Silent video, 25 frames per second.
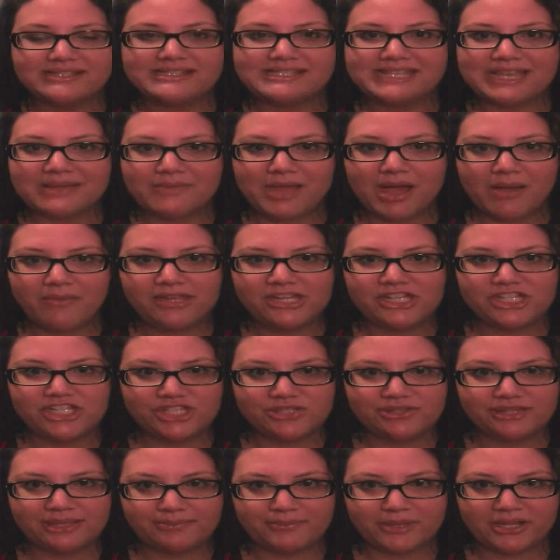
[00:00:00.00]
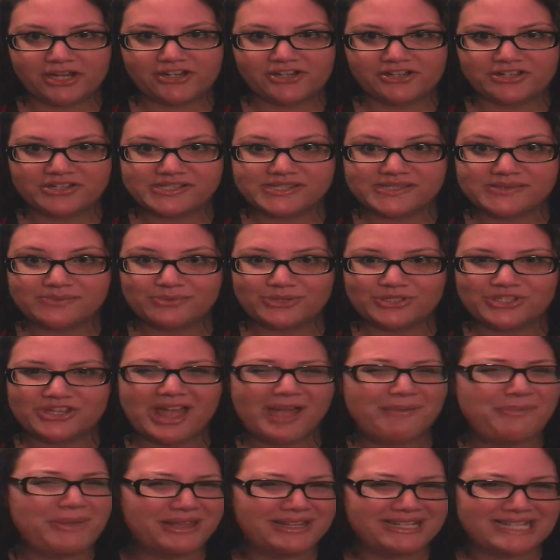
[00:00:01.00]
Sam got me two lip butters, which
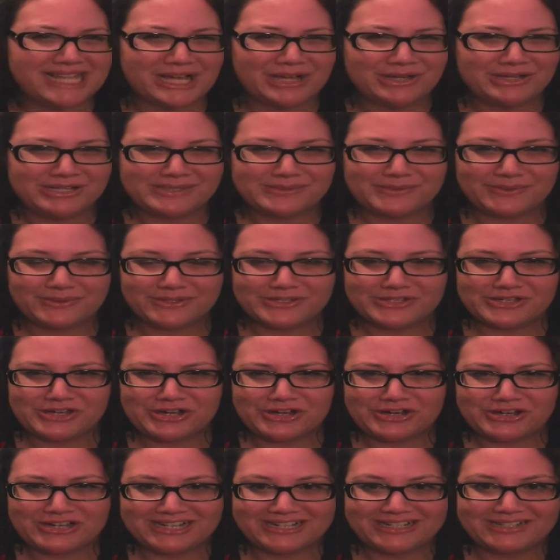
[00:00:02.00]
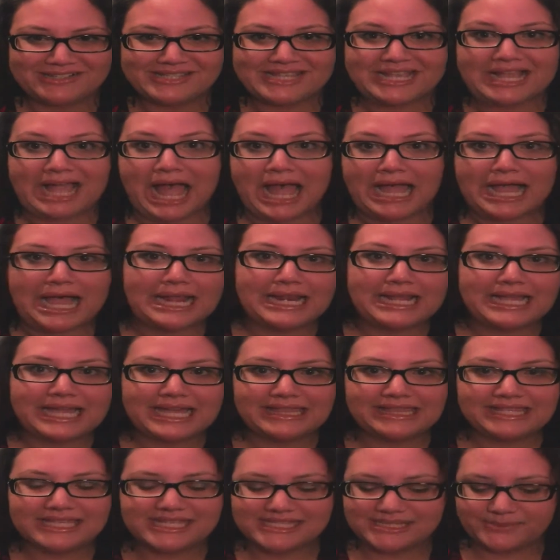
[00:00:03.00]
I picked out because we were at Target, and I was like, I gotta
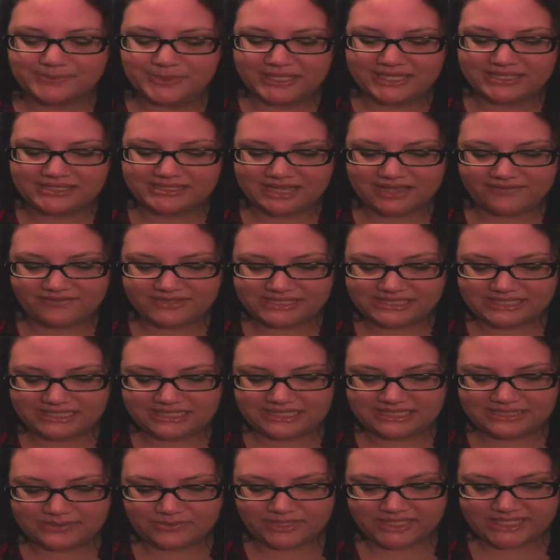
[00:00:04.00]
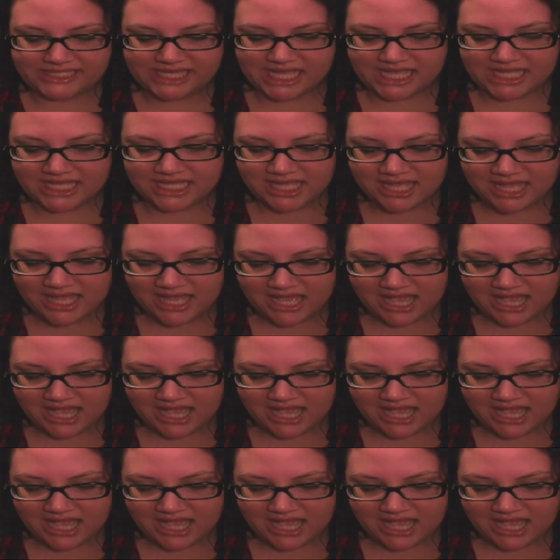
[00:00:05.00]
get these because I haven't seen these ones yet.